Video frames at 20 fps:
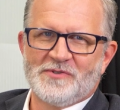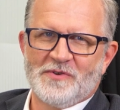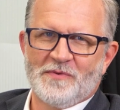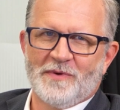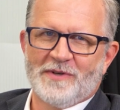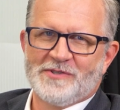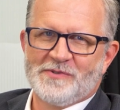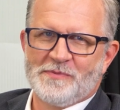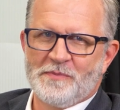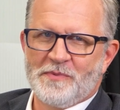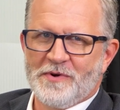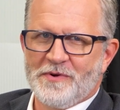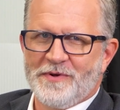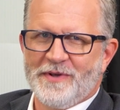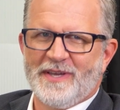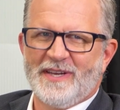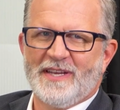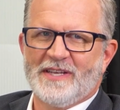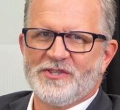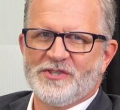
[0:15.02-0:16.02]
to What's
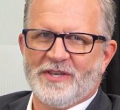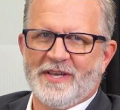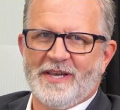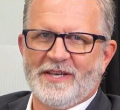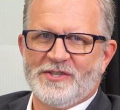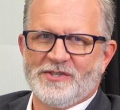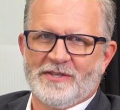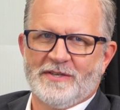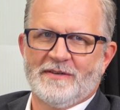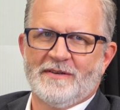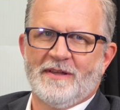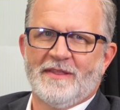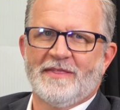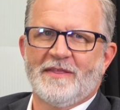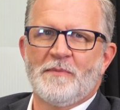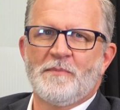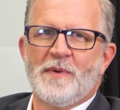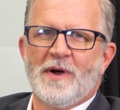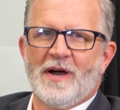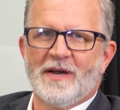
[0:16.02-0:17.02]
Brewing in Education,
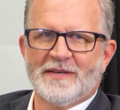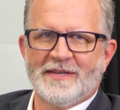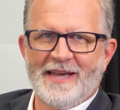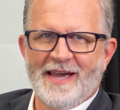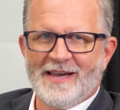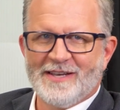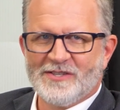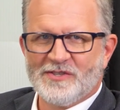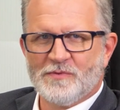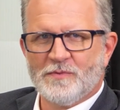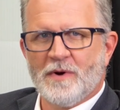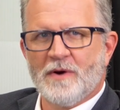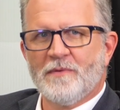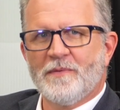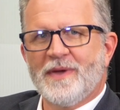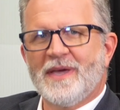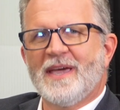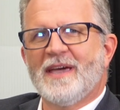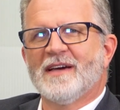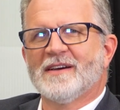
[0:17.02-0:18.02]
the podcast where
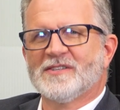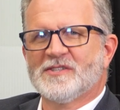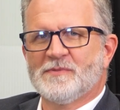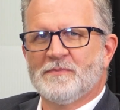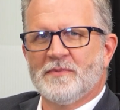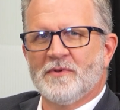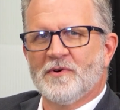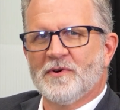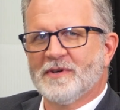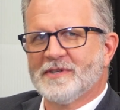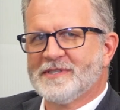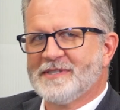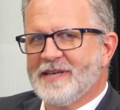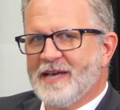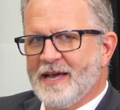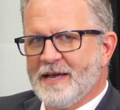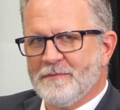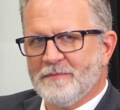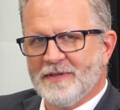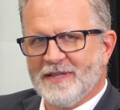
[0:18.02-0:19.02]
we explore
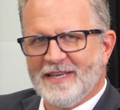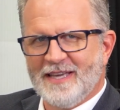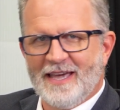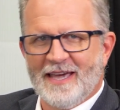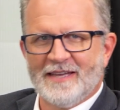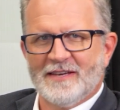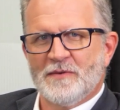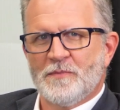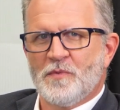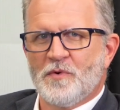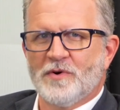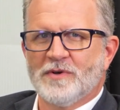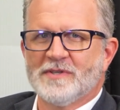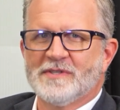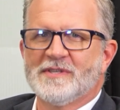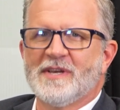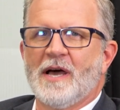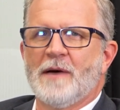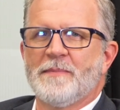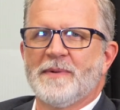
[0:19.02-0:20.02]
timely and
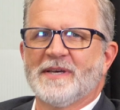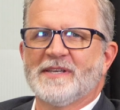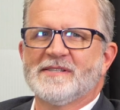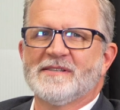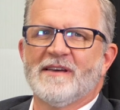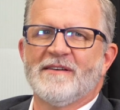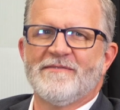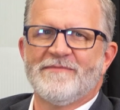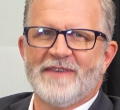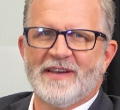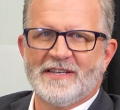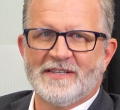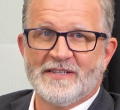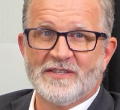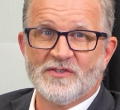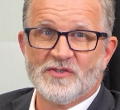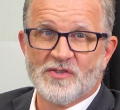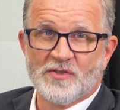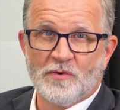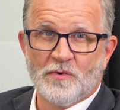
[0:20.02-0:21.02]
important topics
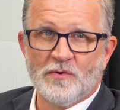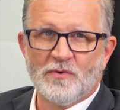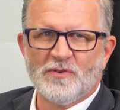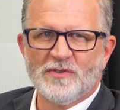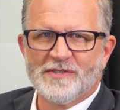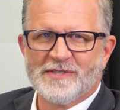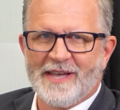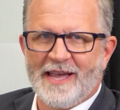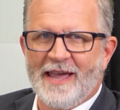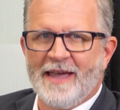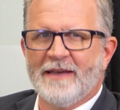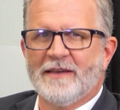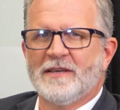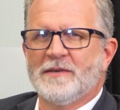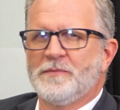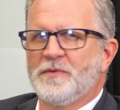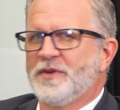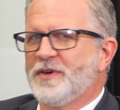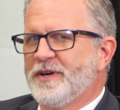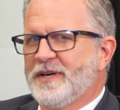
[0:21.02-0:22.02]
affecting schools and
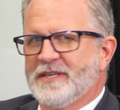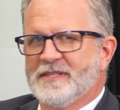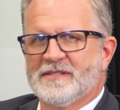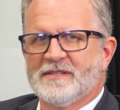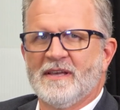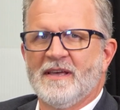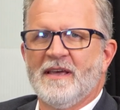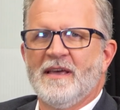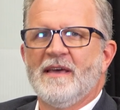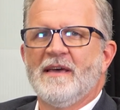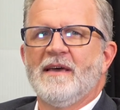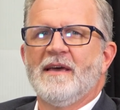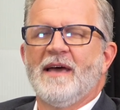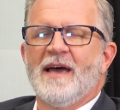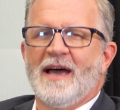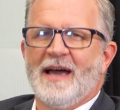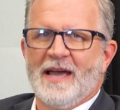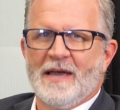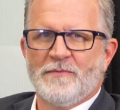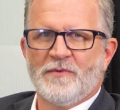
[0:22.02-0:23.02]
communities.
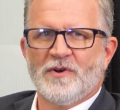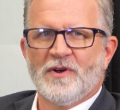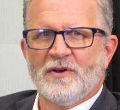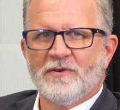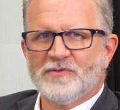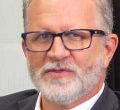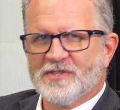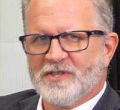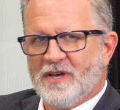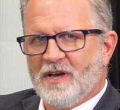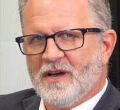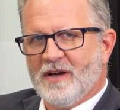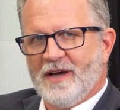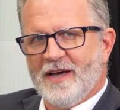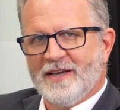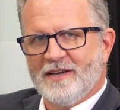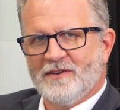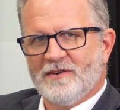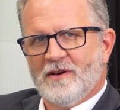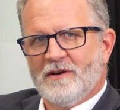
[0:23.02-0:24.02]
I'm your host, Scott
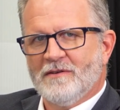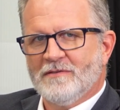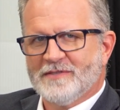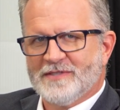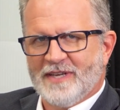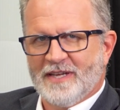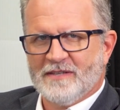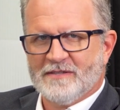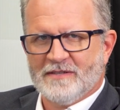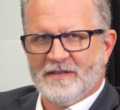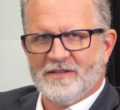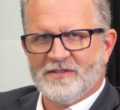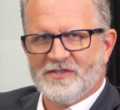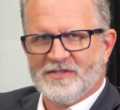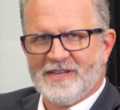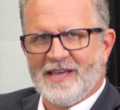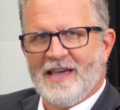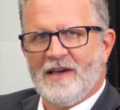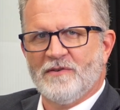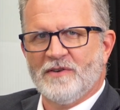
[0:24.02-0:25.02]
Kuykendall,
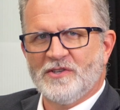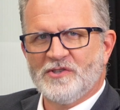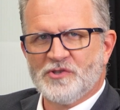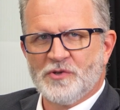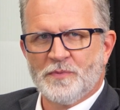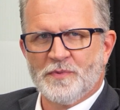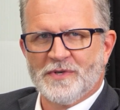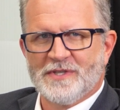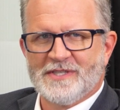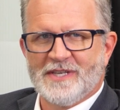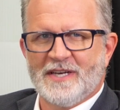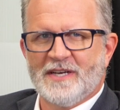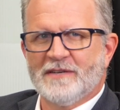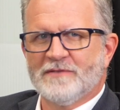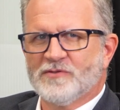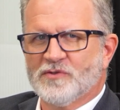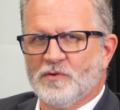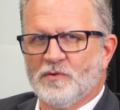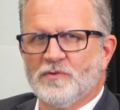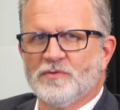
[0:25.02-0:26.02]
Stanislaus County Superintendent
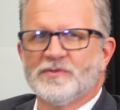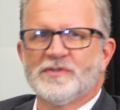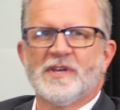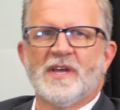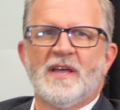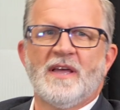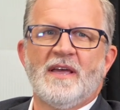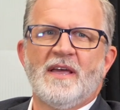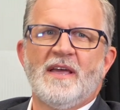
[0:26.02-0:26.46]
of Schools.